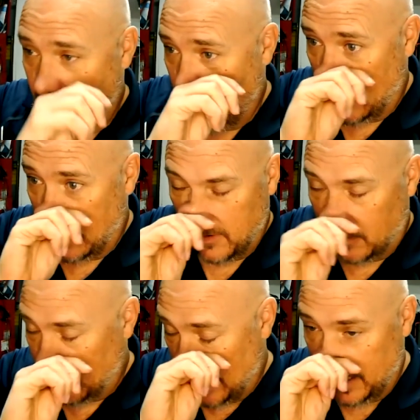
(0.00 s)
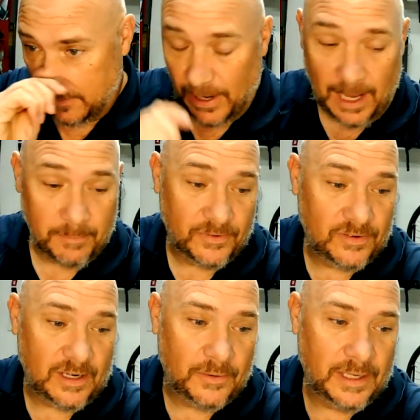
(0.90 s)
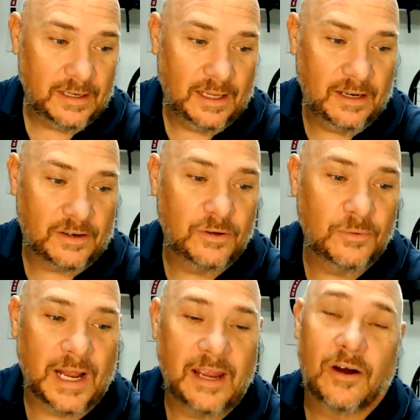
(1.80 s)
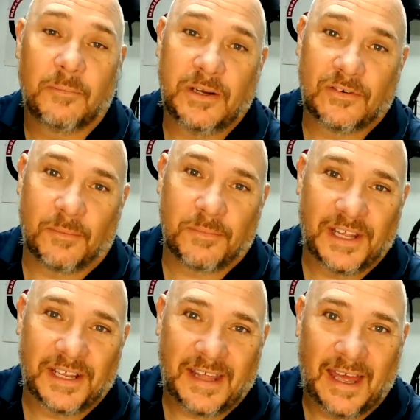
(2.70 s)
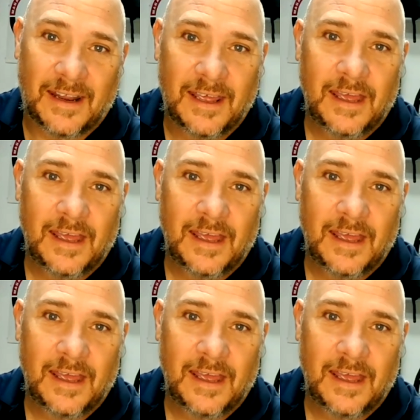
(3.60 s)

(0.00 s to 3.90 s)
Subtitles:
Or if you had any problems, hit a Q&A on me or something like that.